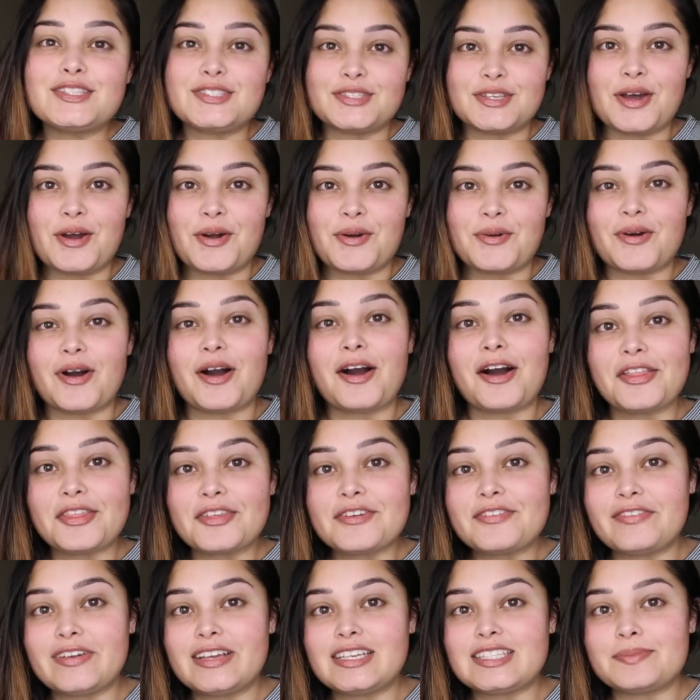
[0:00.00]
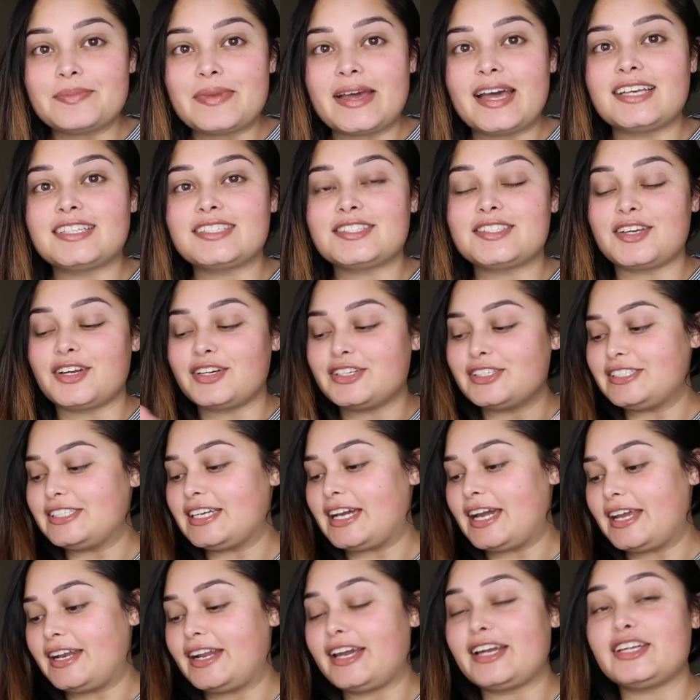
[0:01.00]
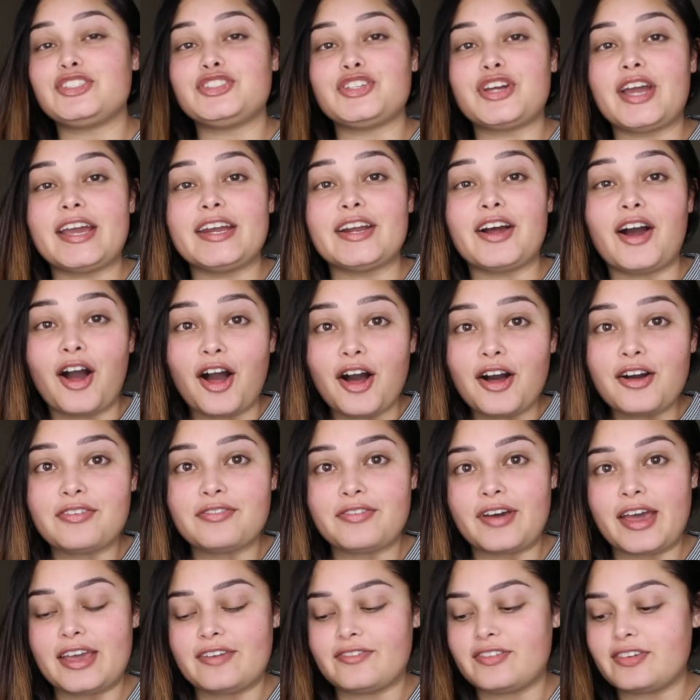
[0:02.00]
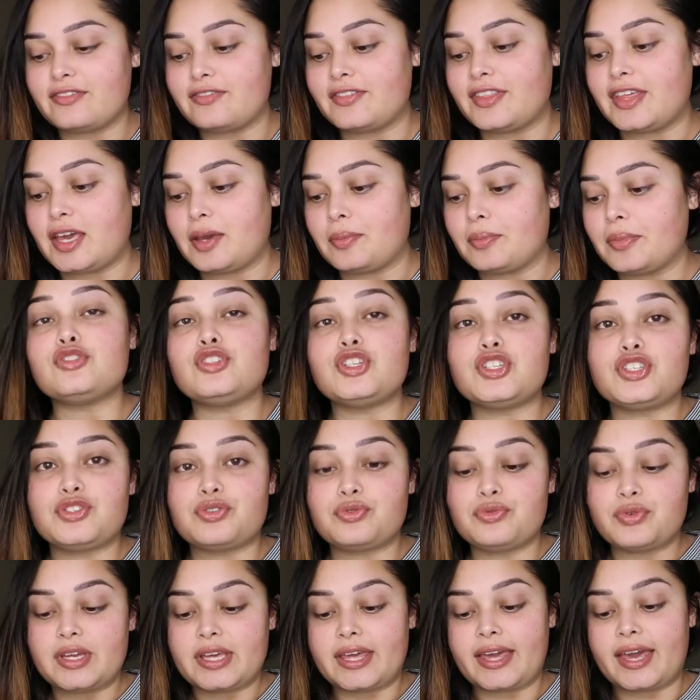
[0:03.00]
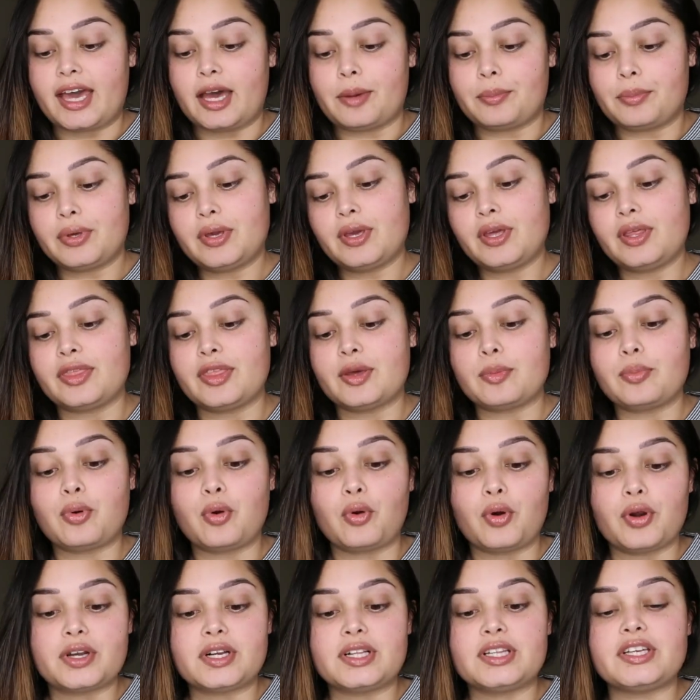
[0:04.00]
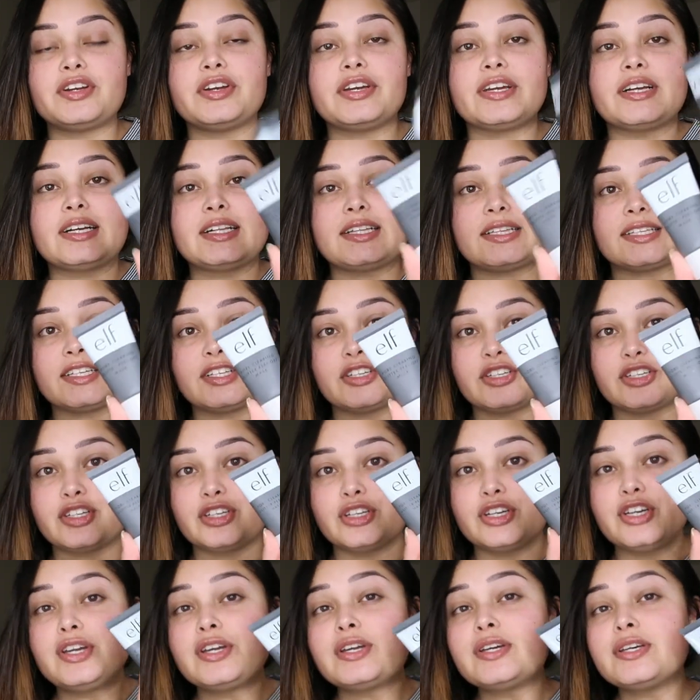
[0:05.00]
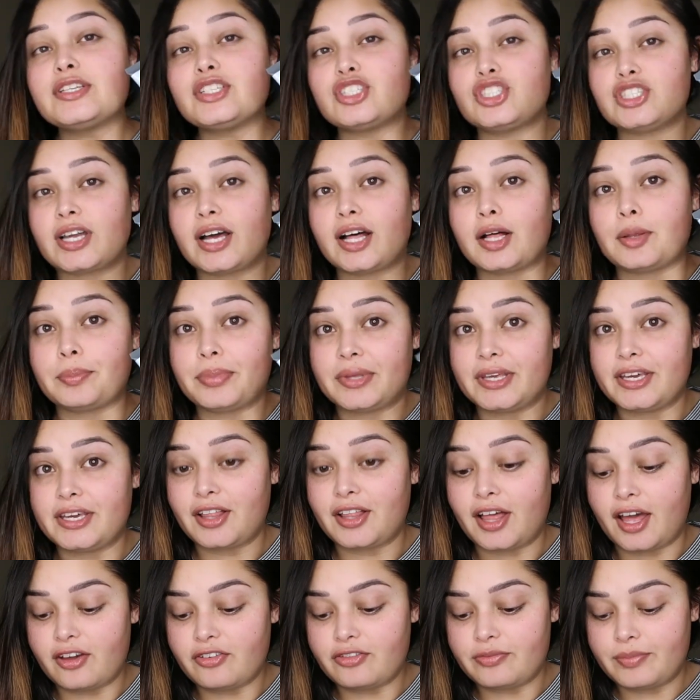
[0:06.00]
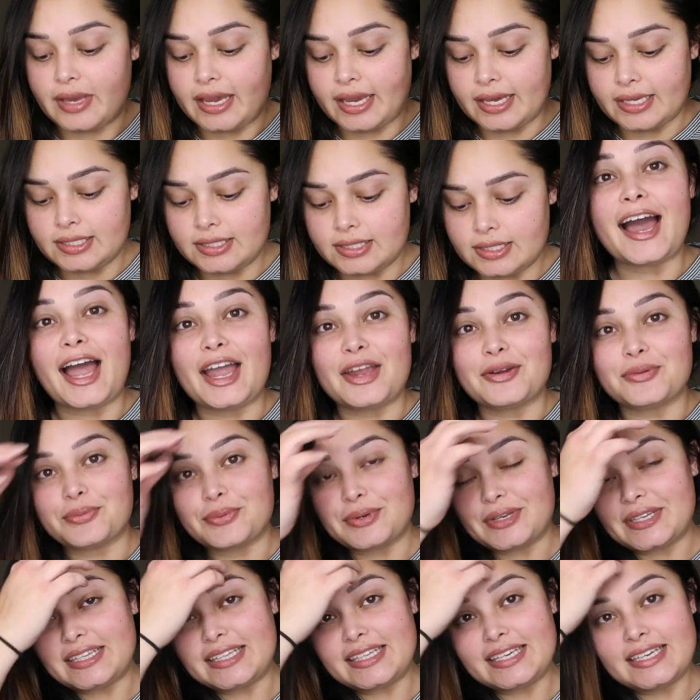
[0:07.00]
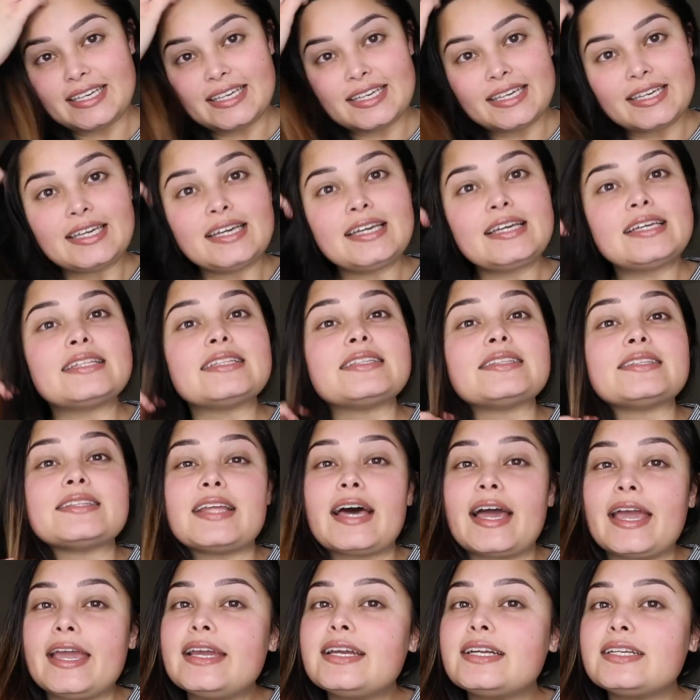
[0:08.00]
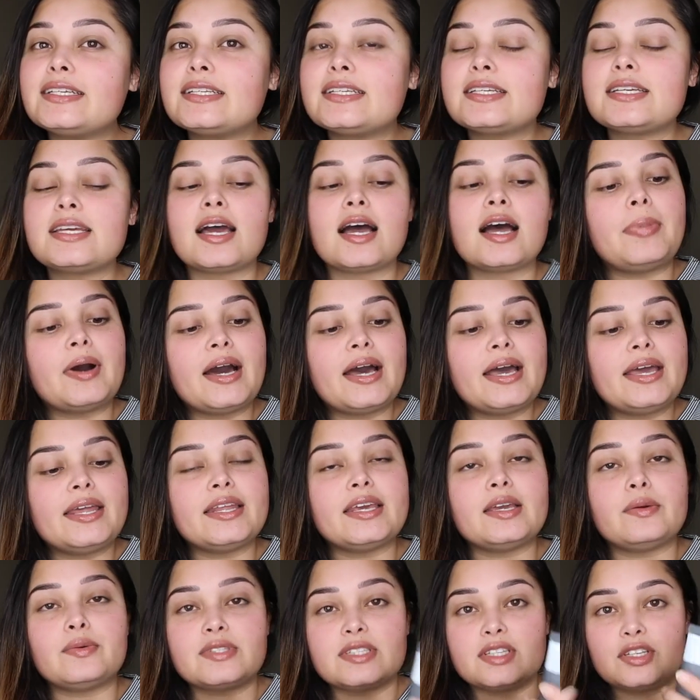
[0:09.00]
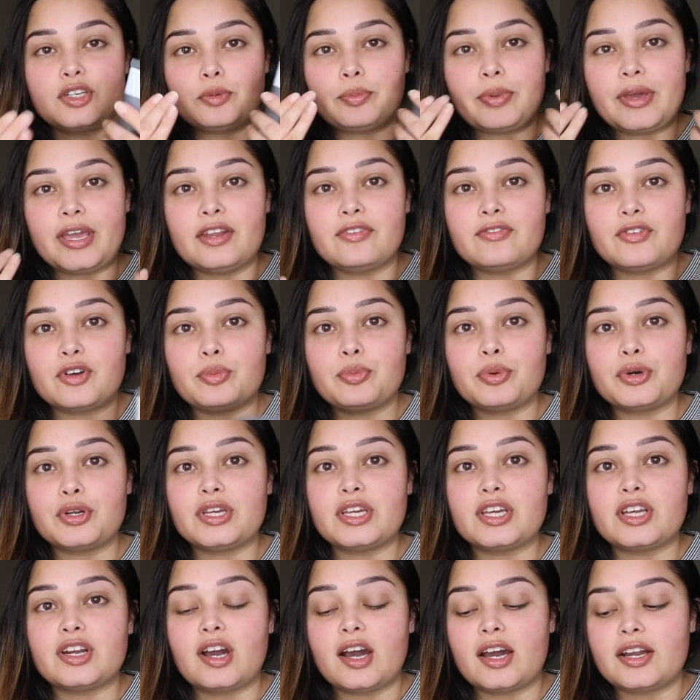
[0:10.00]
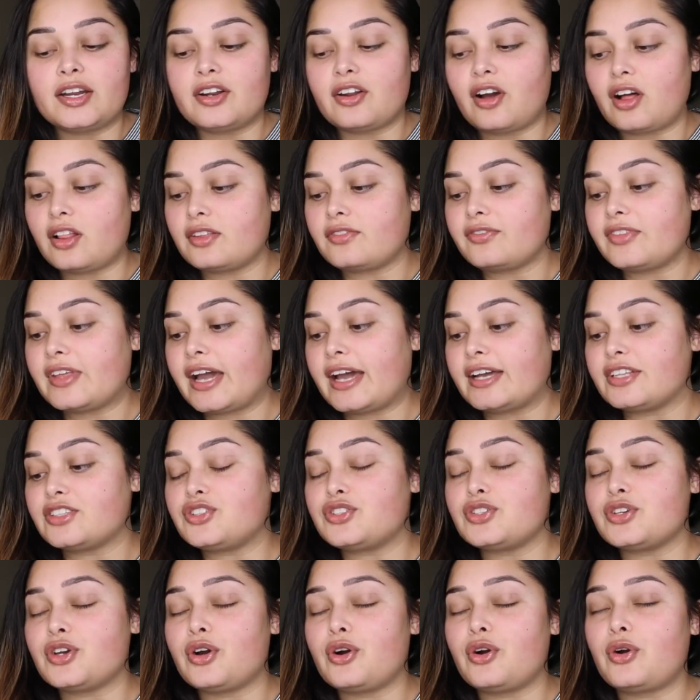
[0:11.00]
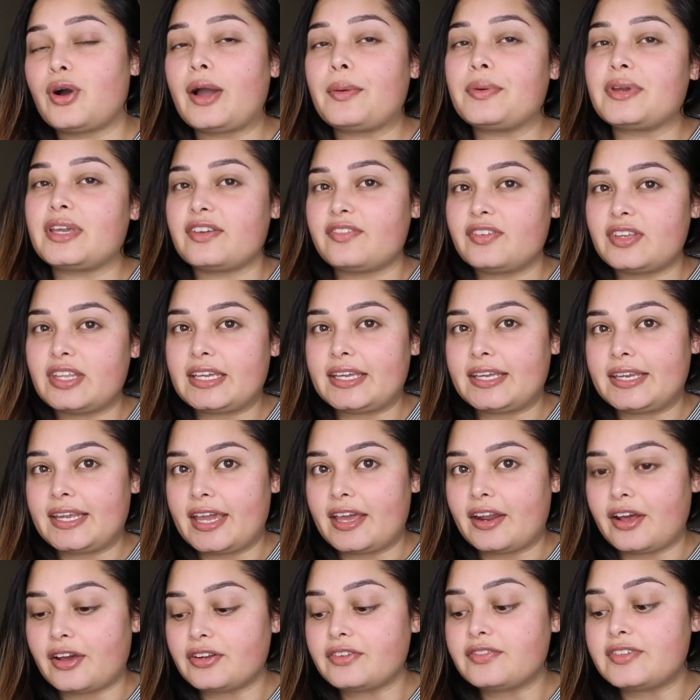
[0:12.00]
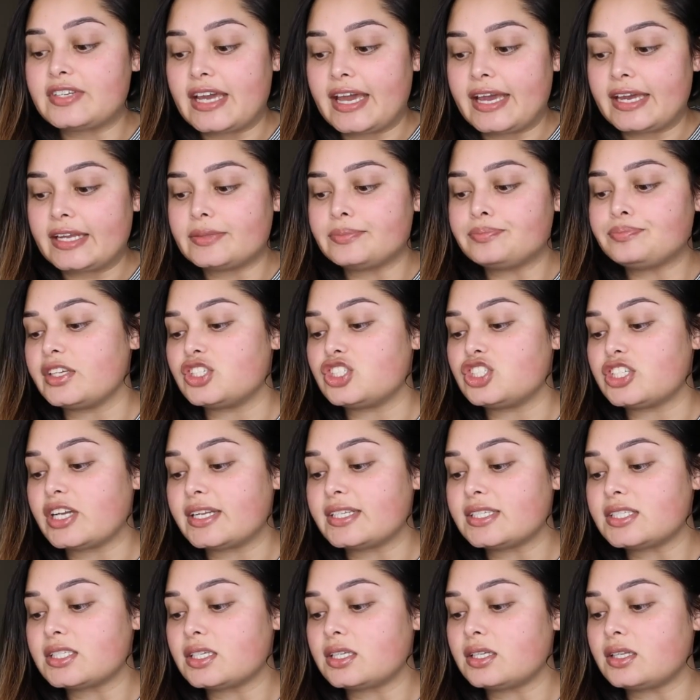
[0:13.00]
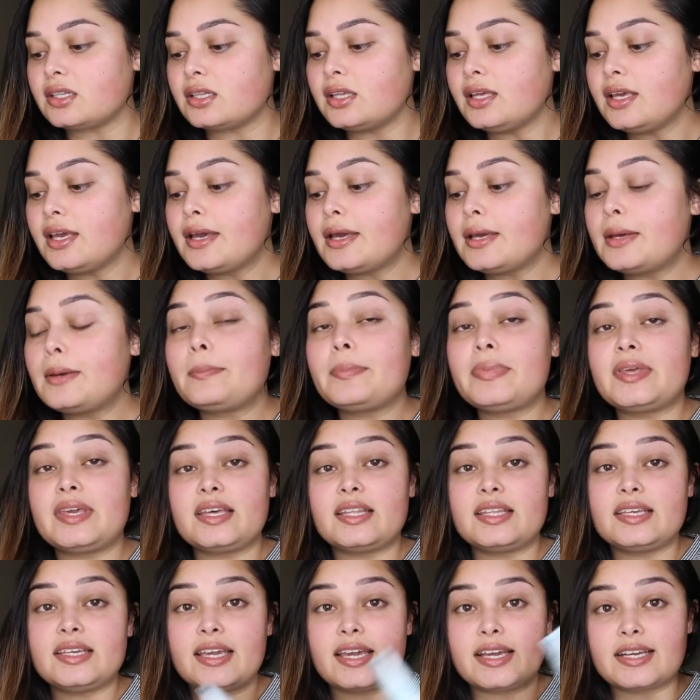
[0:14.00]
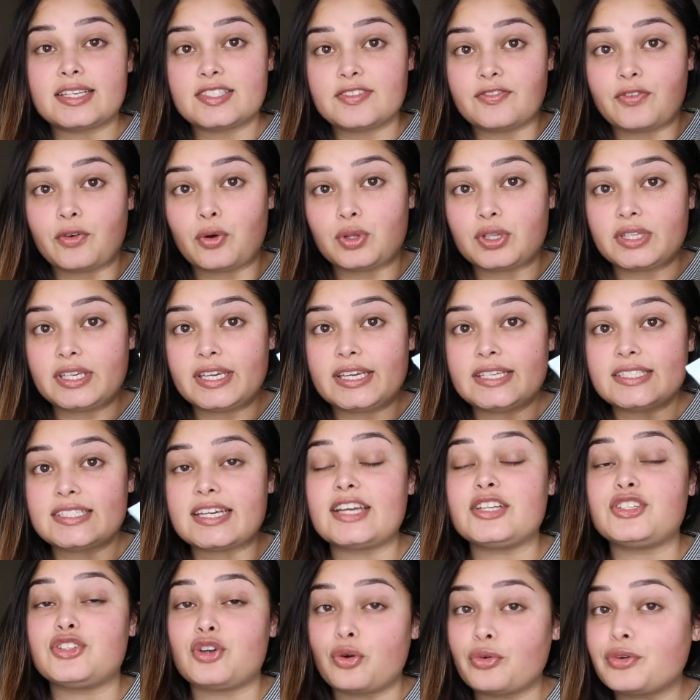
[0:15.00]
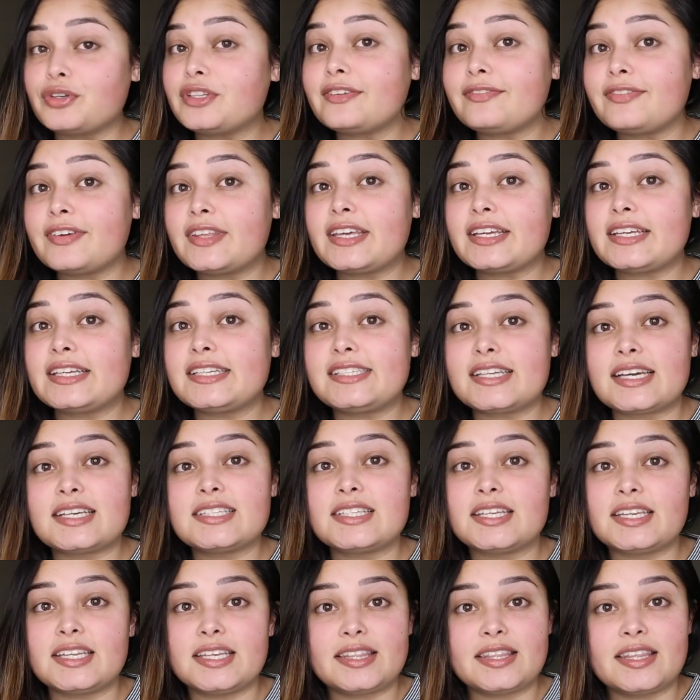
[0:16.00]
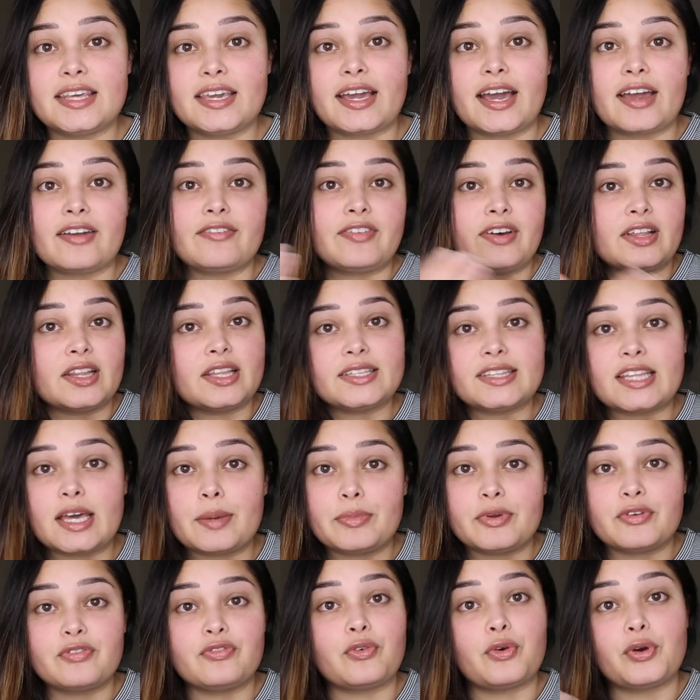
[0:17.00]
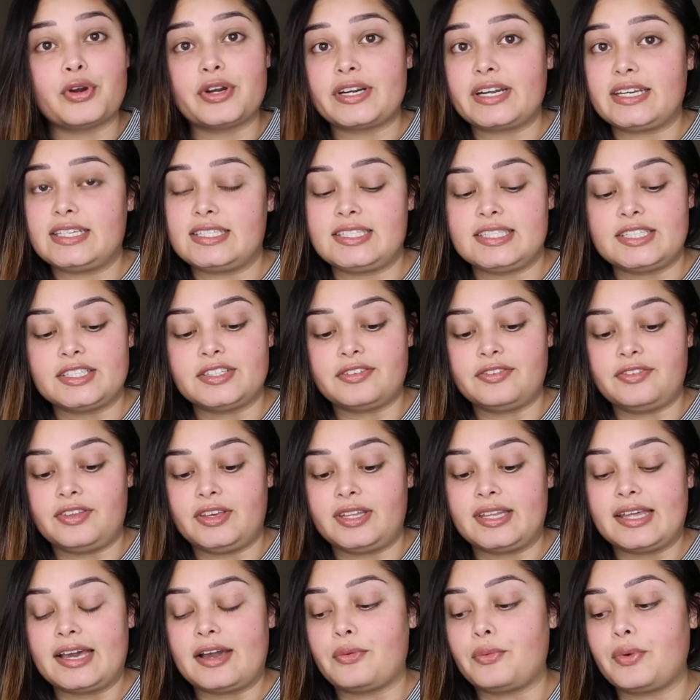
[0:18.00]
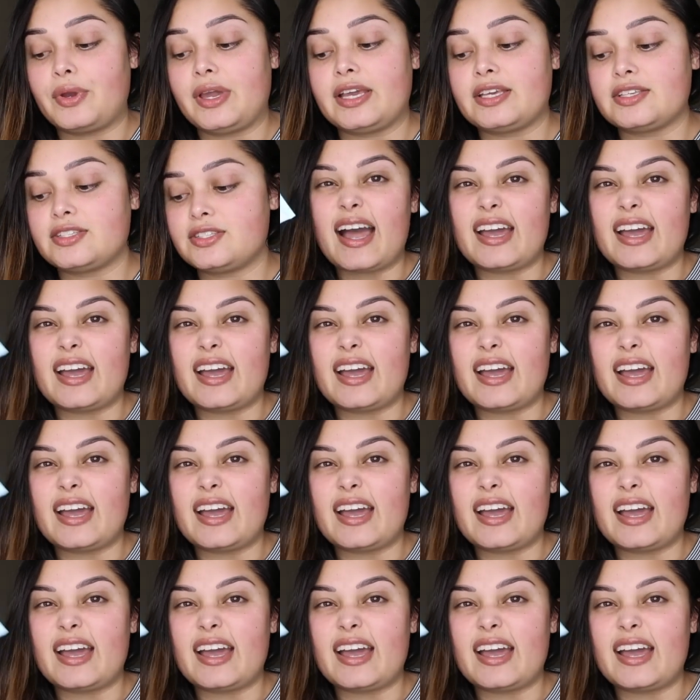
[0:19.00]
So all the face masks are done. I tried all 5 of them. So just to recap, the Pore Clearing Glitter Gel Off Mask I really liked, but it was a little painful putting it on and all of that, so I would give it like an 8 out of 10. The Gentle Peeling Exfoliant, I don't really feel like it does anything. I felt like that before and I still feel that way.